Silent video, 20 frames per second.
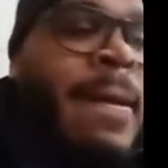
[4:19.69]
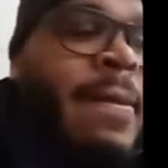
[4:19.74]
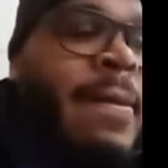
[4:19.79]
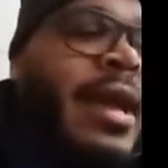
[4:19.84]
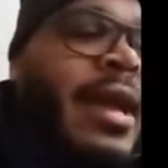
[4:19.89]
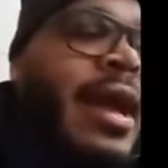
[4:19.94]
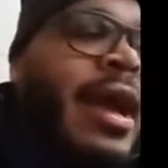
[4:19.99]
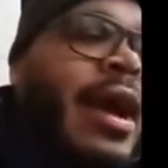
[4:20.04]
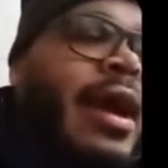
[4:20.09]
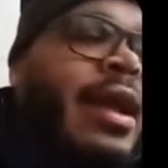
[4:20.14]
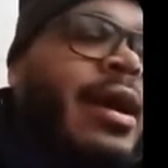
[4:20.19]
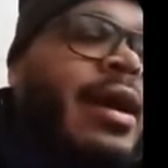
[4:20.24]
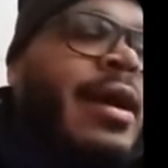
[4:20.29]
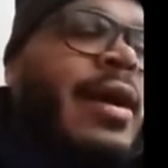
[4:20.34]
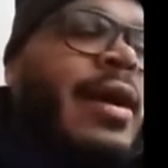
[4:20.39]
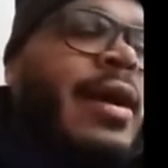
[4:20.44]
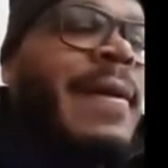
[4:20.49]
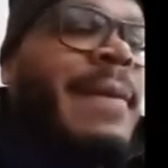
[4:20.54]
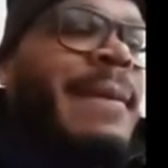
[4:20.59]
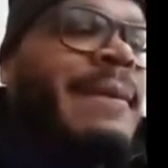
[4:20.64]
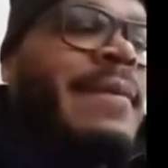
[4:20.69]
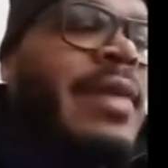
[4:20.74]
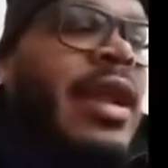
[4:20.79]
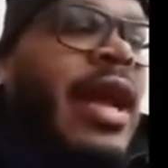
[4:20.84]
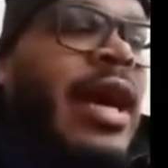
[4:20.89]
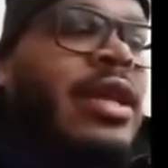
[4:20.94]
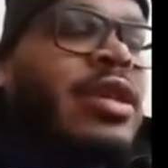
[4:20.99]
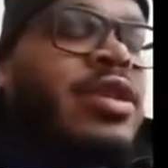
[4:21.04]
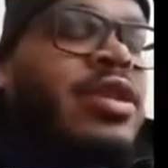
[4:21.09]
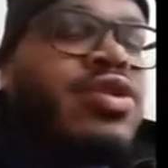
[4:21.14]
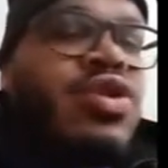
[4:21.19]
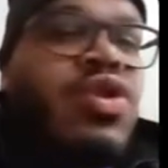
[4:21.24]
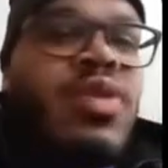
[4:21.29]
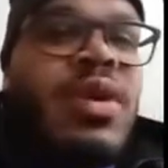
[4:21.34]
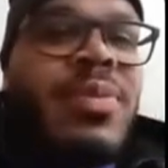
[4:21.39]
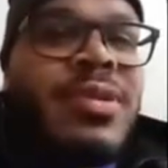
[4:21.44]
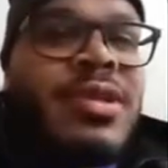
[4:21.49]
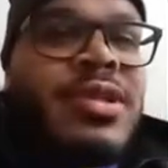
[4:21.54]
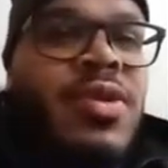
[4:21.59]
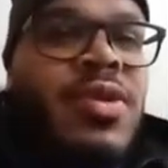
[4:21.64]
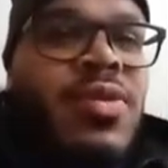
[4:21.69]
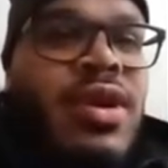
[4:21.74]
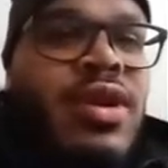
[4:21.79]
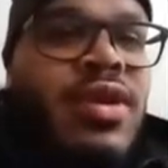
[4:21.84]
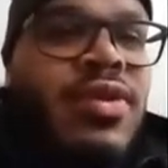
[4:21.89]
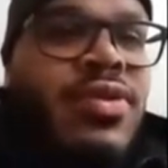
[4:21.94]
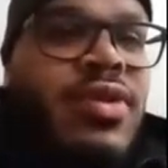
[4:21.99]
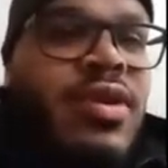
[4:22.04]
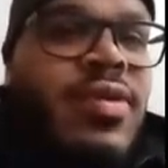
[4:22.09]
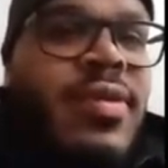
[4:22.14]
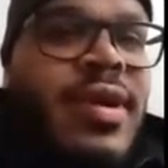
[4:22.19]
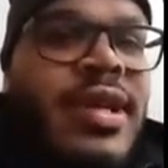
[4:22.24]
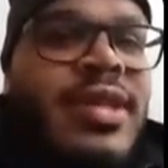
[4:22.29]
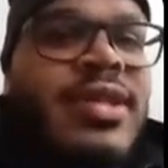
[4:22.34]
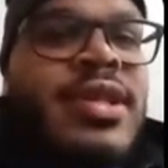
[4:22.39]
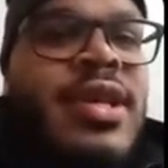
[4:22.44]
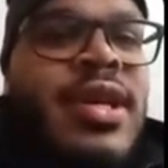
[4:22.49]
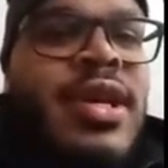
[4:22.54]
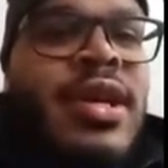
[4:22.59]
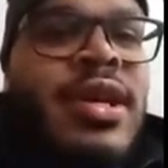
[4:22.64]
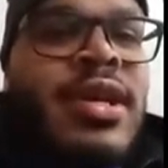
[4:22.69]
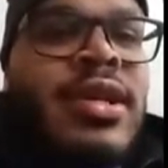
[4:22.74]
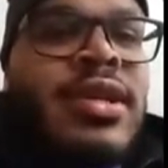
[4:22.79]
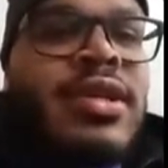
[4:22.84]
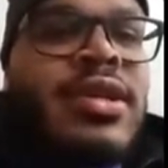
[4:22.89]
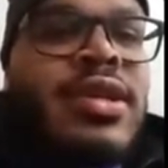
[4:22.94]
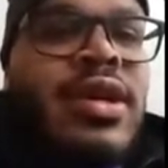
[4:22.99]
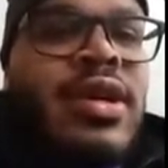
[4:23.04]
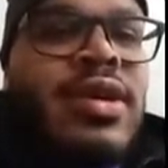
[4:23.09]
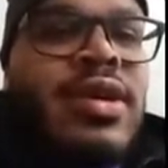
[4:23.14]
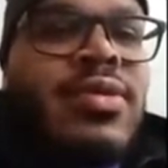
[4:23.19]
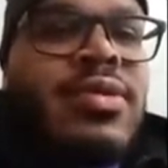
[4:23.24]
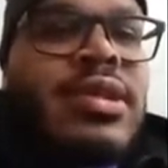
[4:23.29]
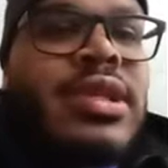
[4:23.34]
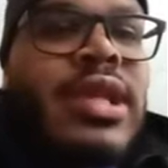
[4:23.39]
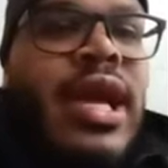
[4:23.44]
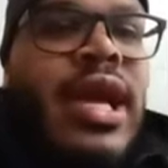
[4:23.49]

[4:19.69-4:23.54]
we had um a lot of Soul Reapers in one of the quests, so it was